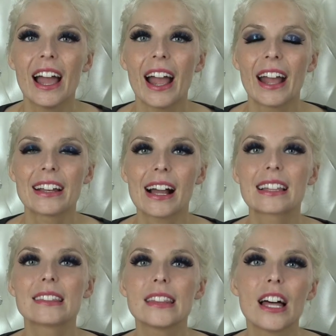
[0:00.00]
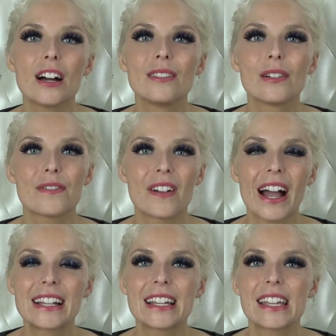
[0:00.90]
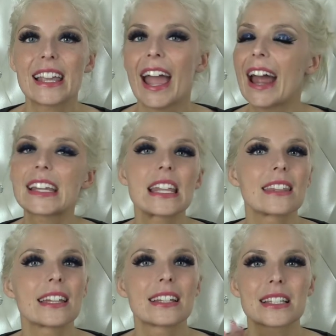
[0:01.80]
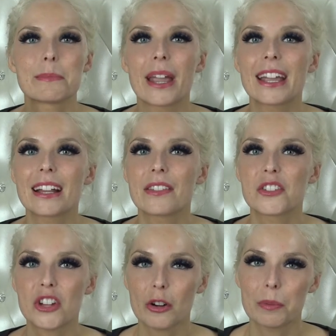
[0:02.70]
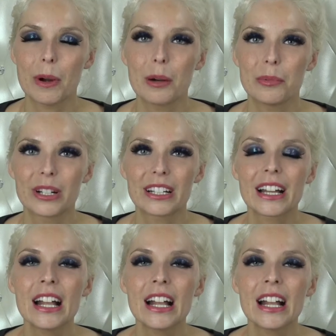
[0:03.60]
and I love finding anything that's made in the Czech Republic.